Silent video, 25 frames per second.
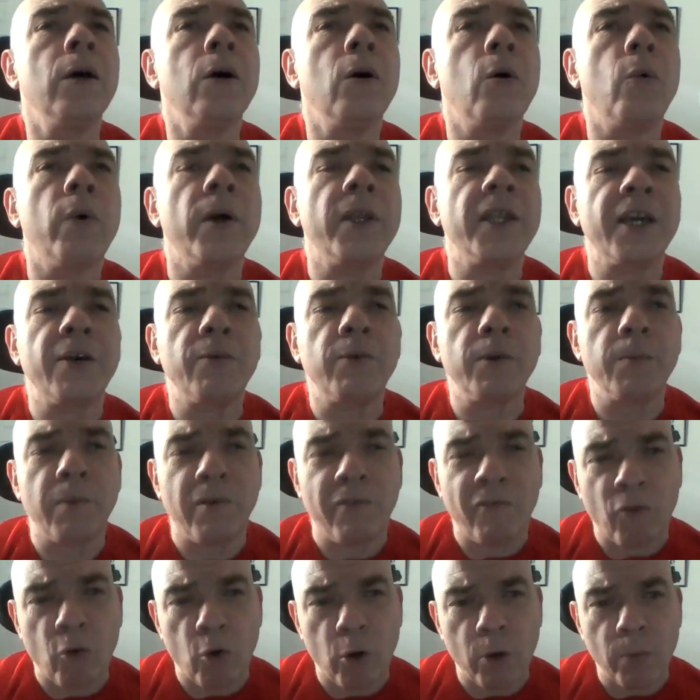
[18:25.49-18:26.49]
When they would
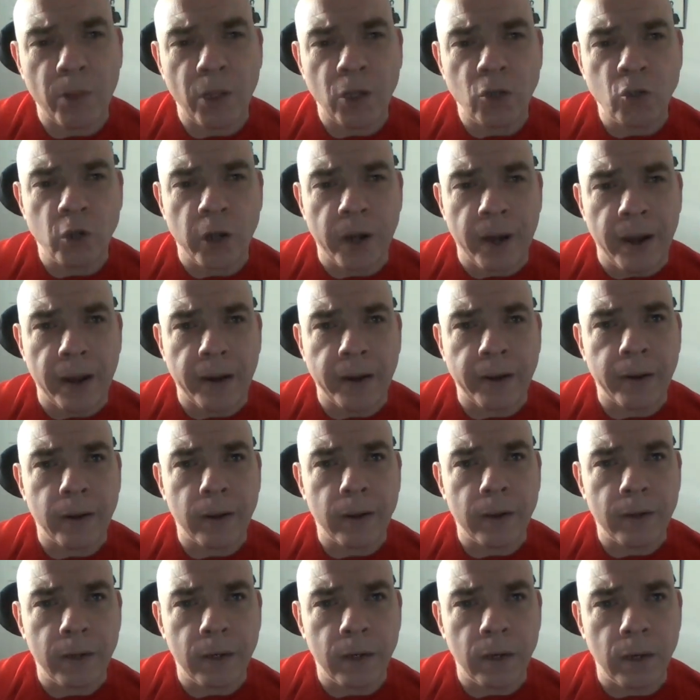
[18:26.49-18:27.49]
perform the track
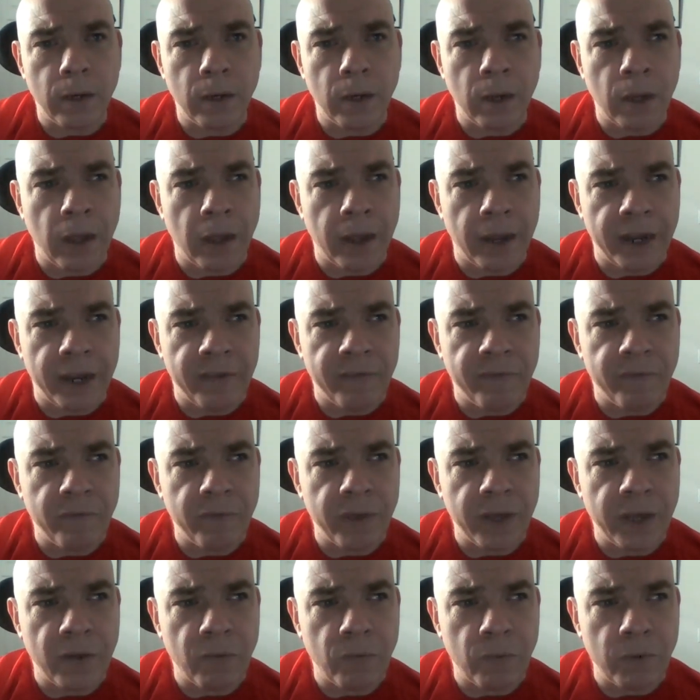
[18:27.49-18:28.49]
live,
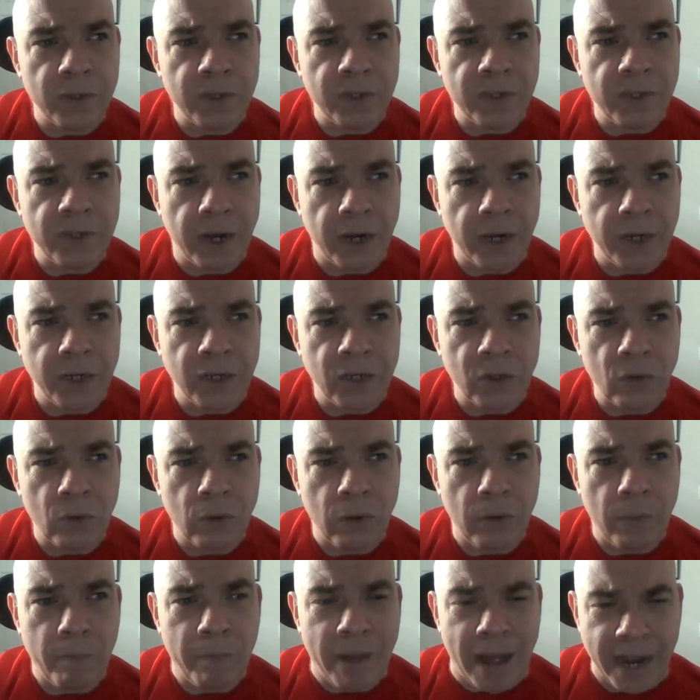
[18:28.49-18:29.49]
it was done to
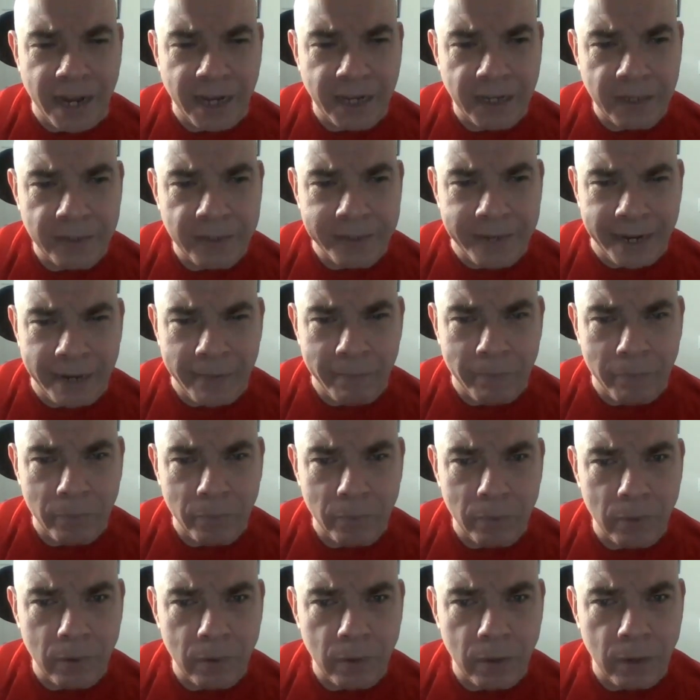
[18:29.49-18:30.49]
a backing tape
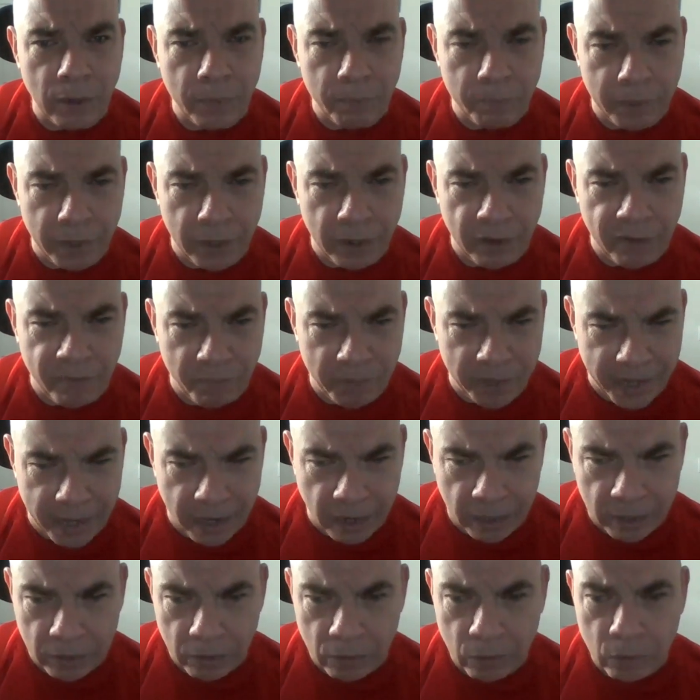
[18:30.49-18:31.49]
of
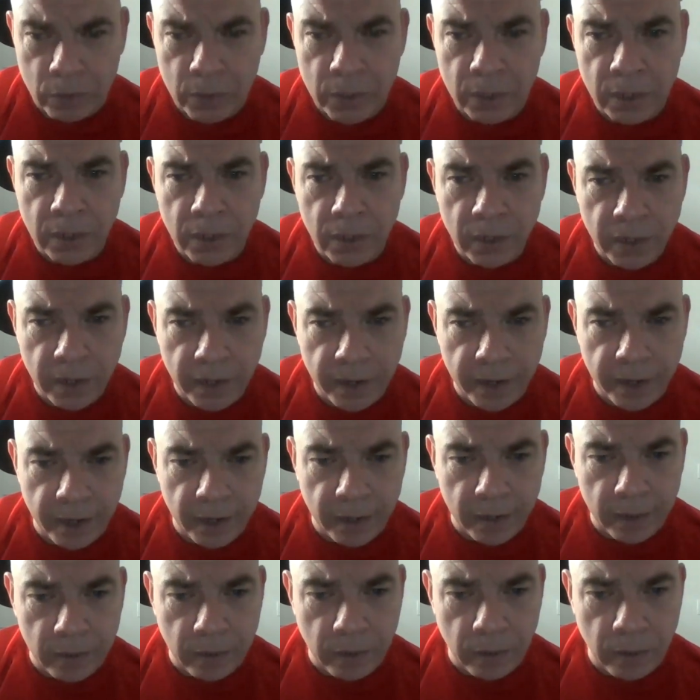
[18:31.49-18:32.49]
piano
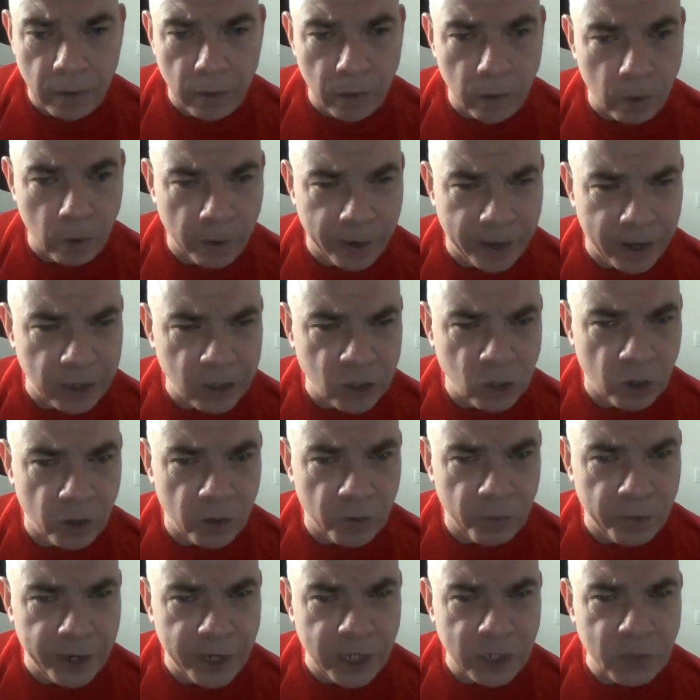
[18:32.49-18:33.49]
and orchestral
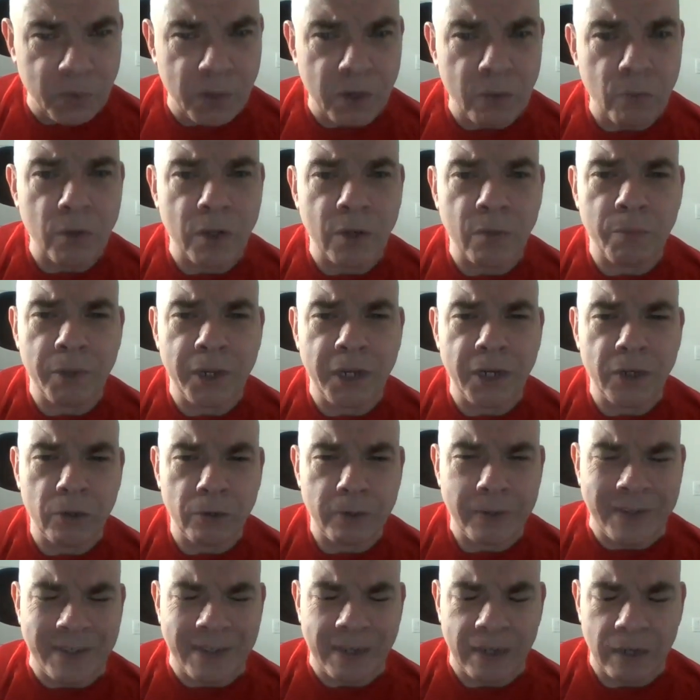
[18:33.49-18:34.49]
arrangement with
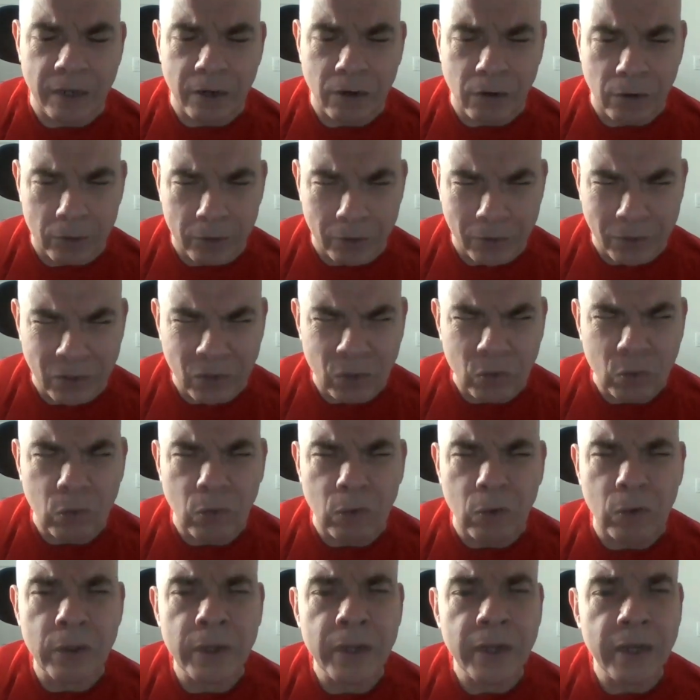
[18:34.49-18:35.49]
Peter sitting on a
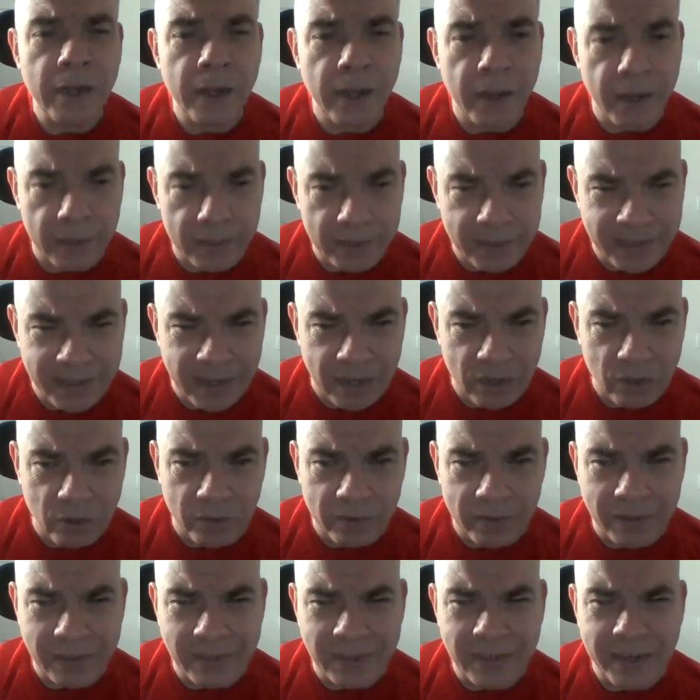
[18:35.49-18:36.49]
stool in the center
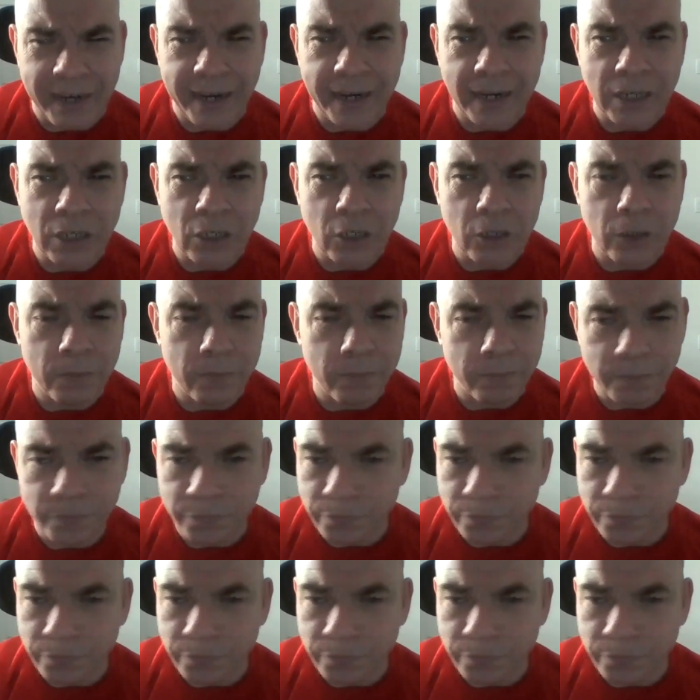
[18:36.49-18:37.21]
of the stage.